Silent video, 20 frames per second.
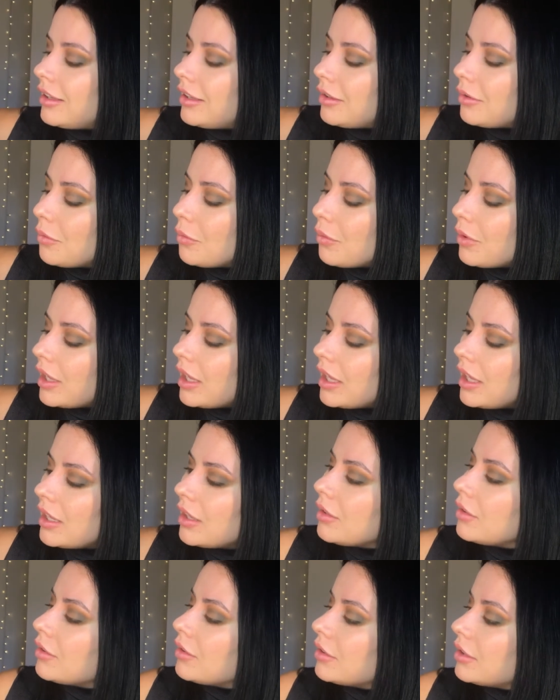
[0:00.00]

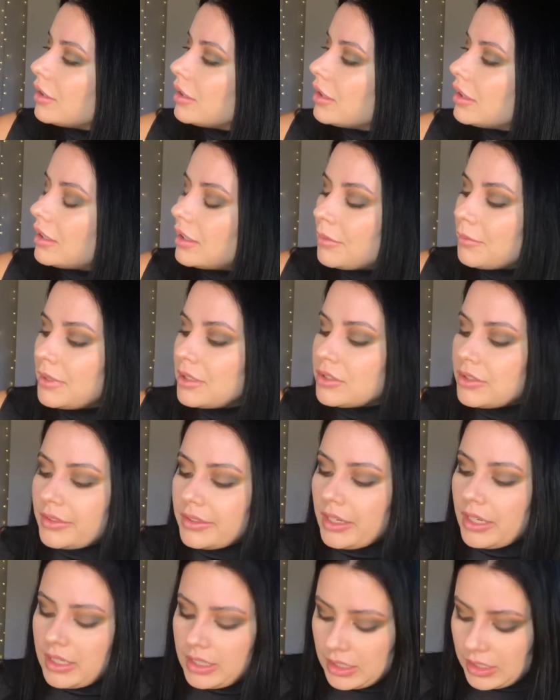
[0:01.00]
Wow. Let me just
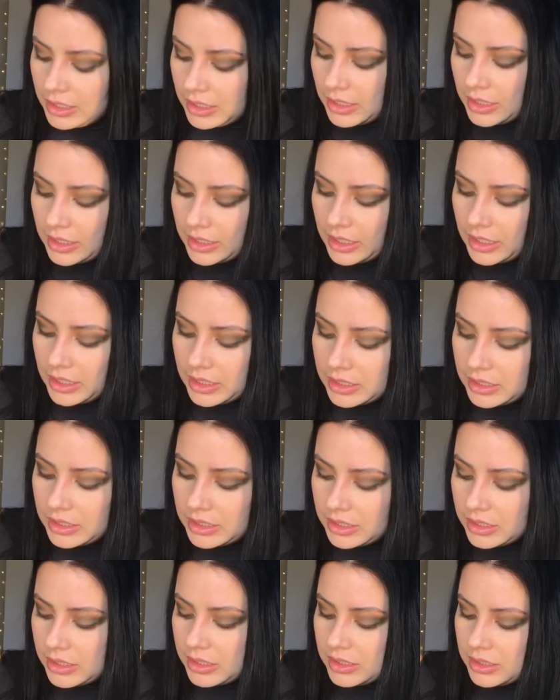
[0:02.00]
like clean
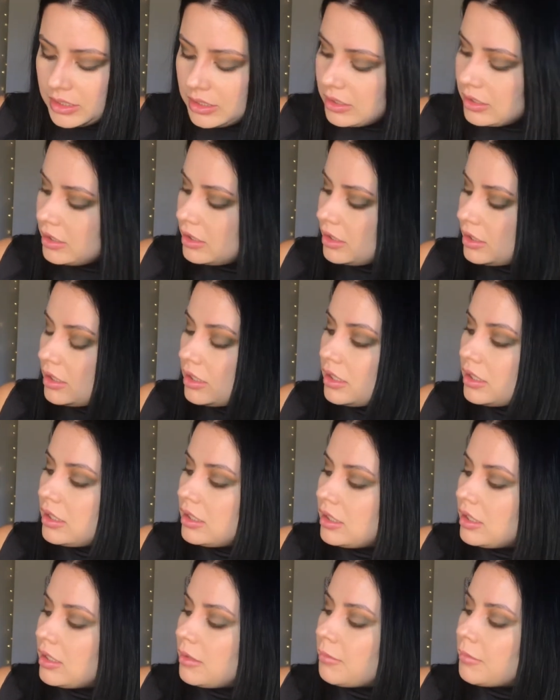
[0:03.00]

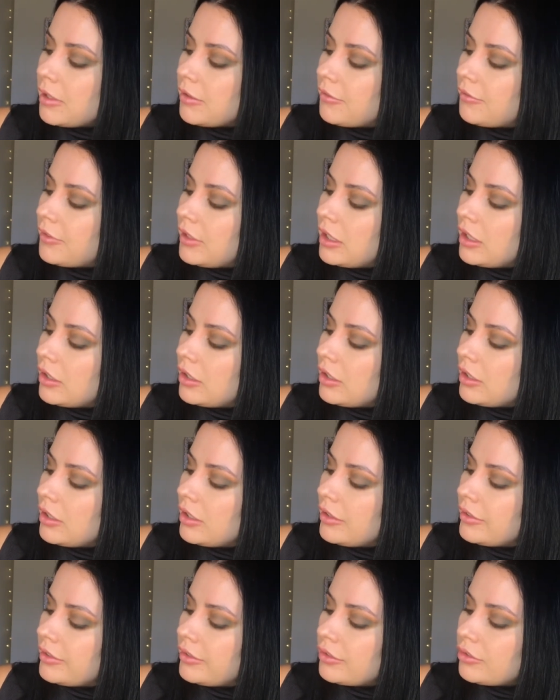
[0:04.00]
my fingers.
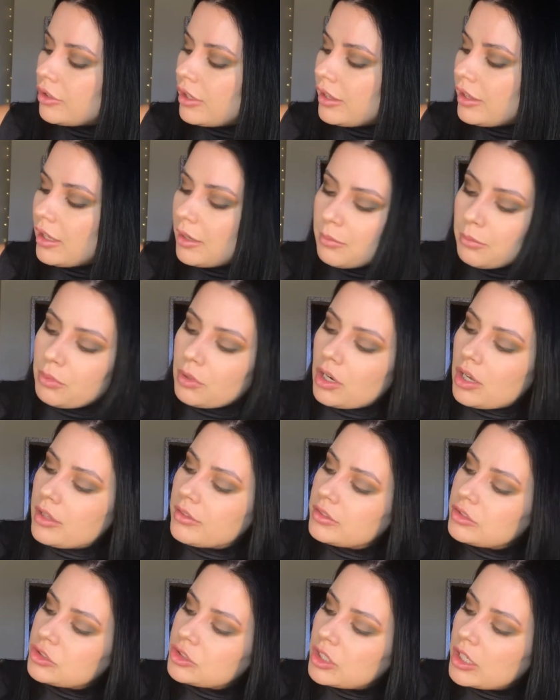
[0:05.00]
Let's try that bronze
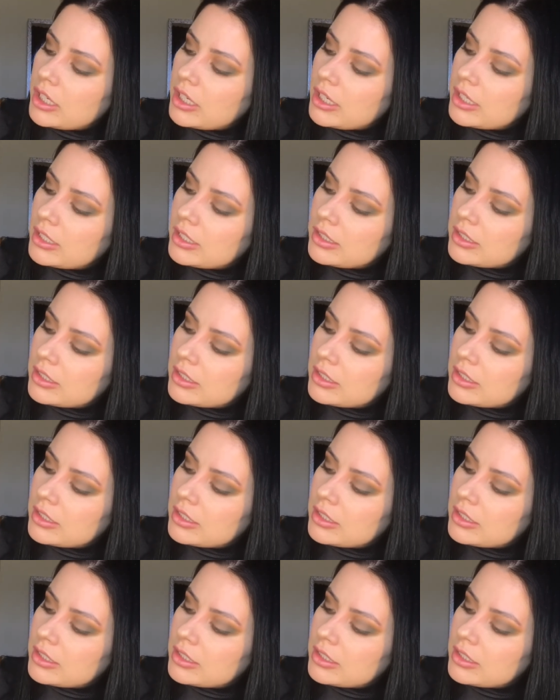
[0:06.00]
shade.